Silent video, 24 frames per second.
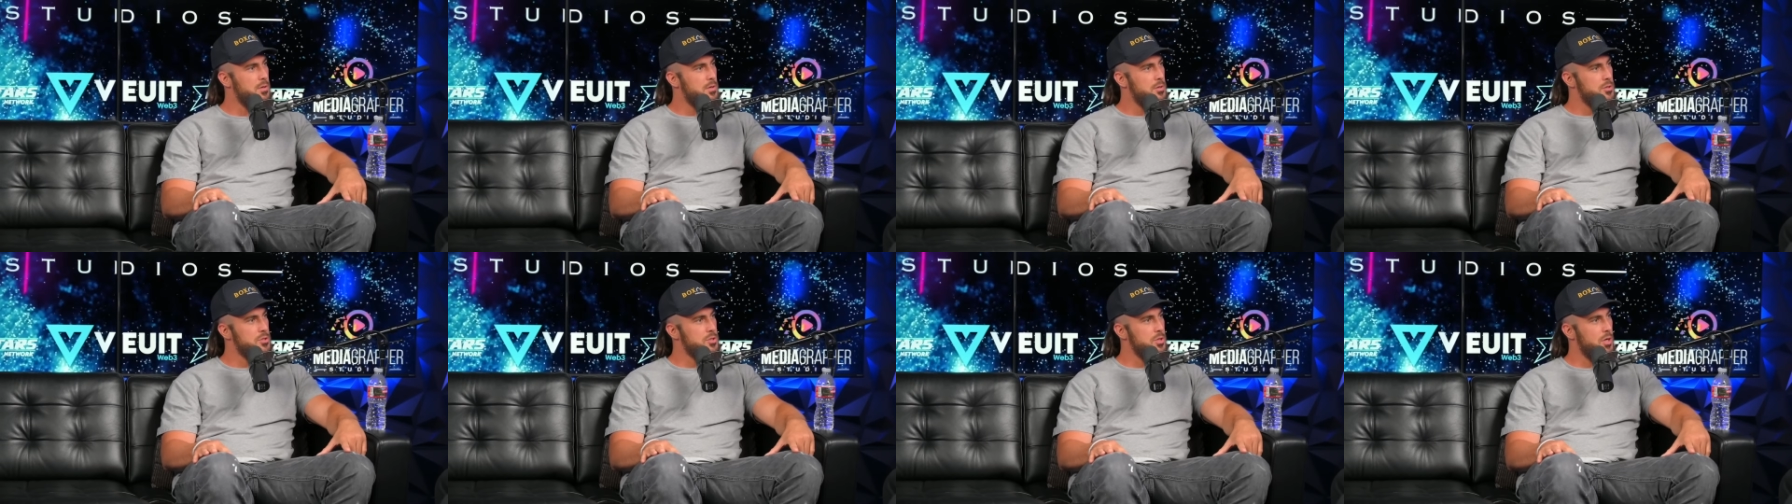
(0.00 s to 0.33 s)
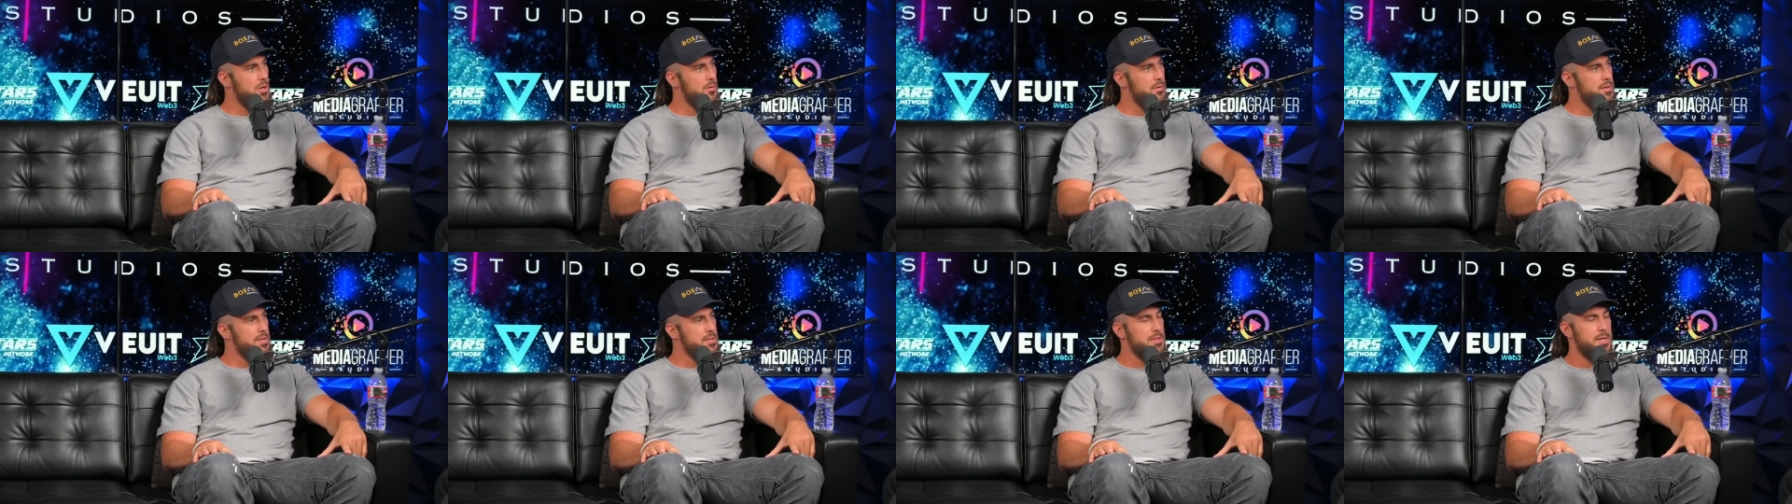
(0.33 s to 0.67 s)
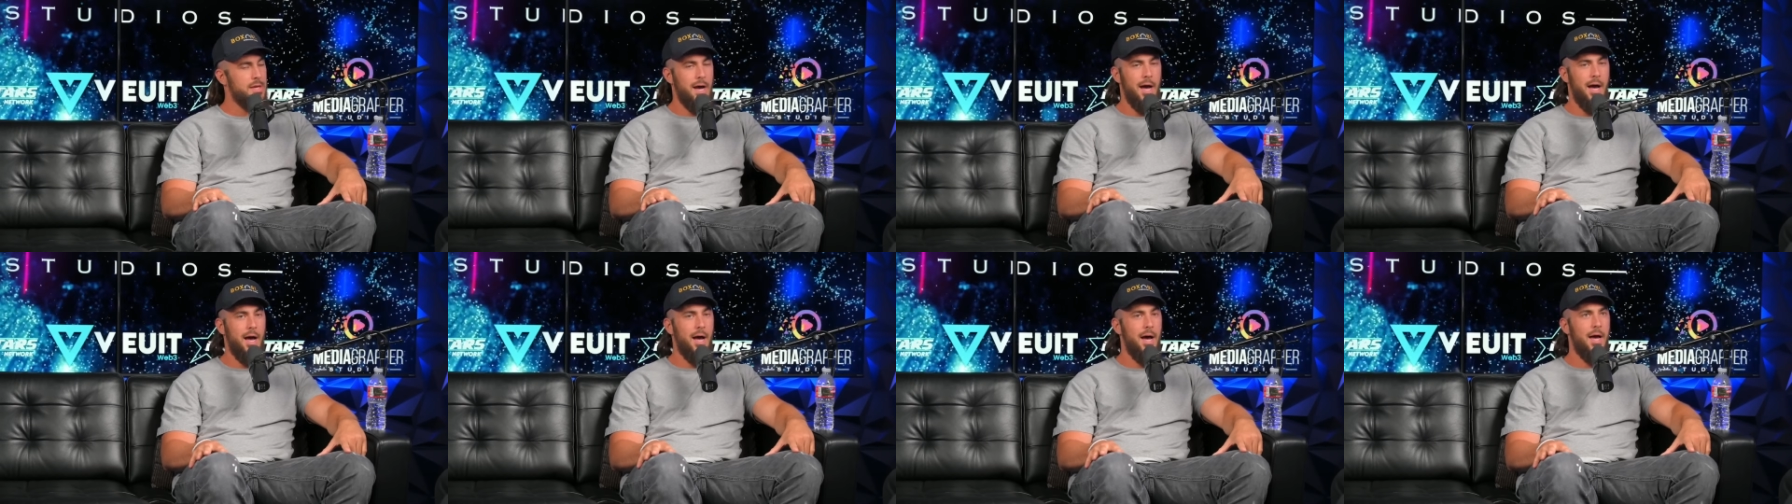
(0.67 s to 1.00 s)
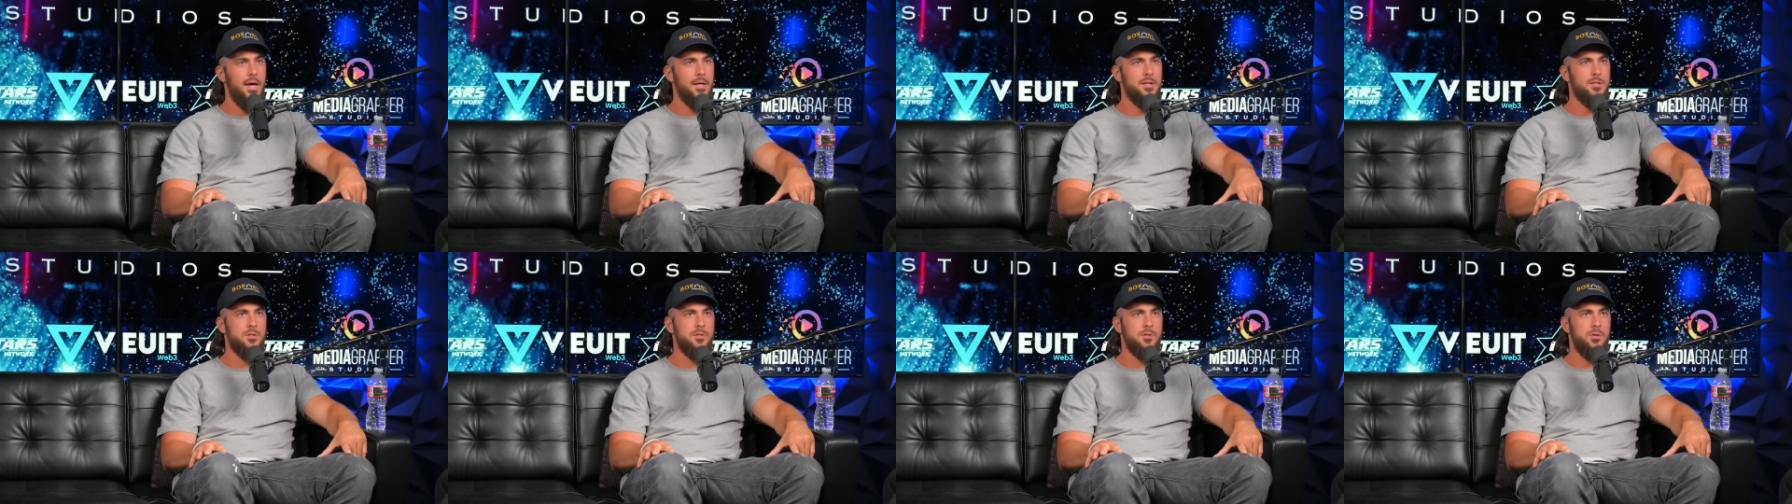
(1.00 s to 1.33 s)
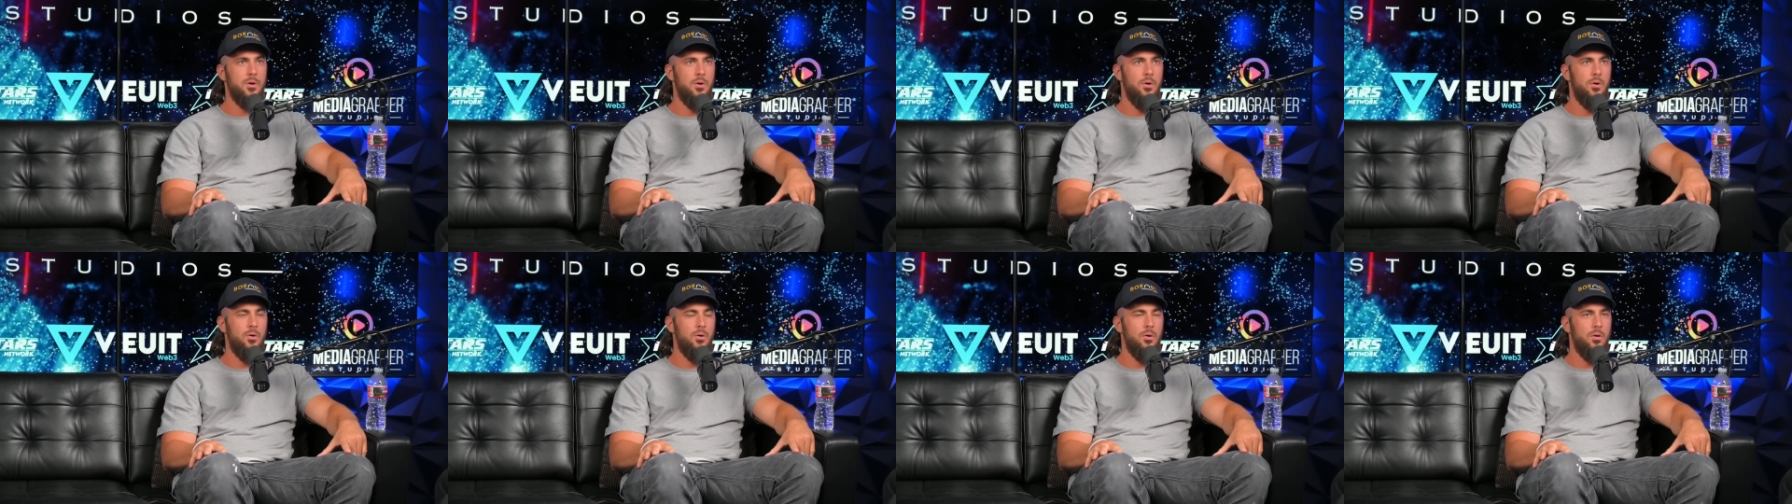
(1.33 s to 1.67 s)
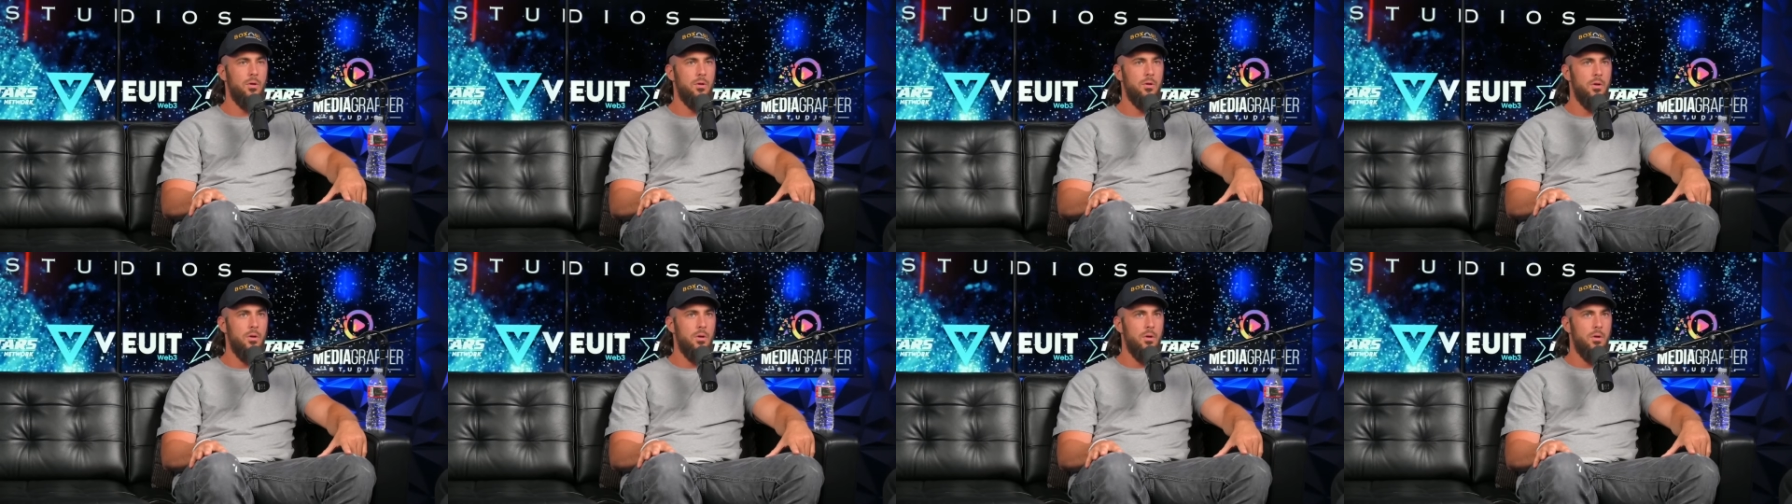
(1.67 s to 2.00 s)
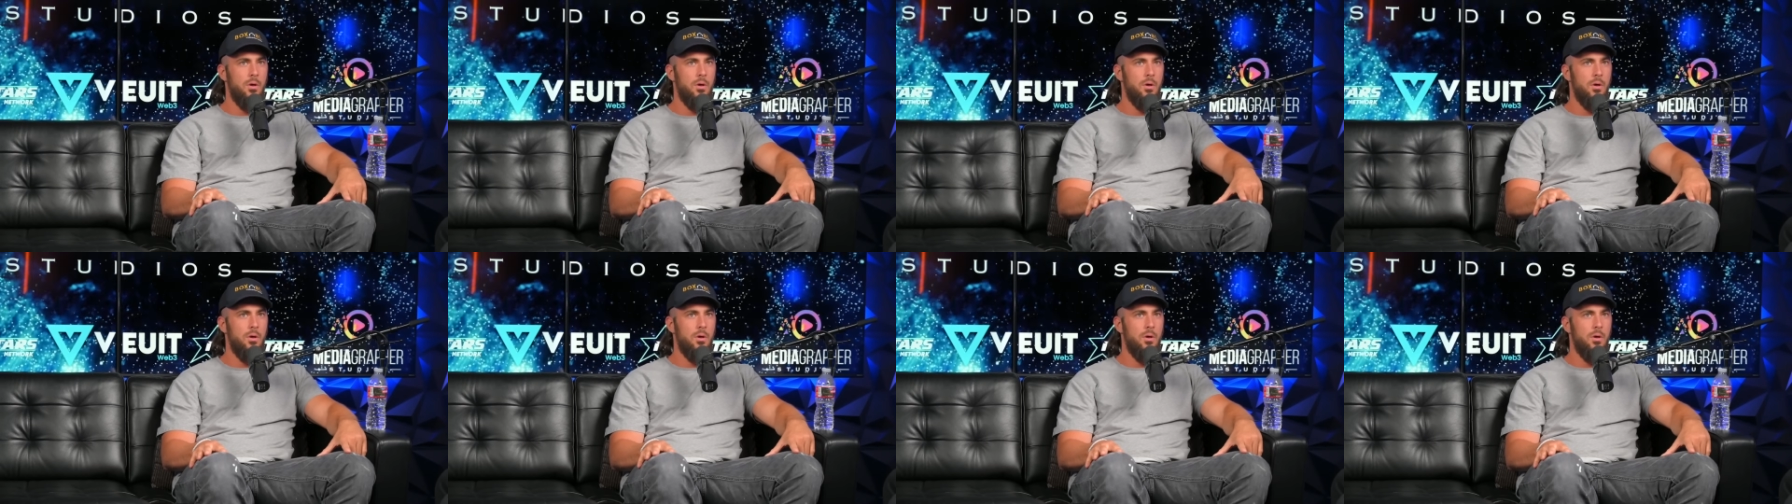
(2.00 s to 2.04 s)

So this guy stole...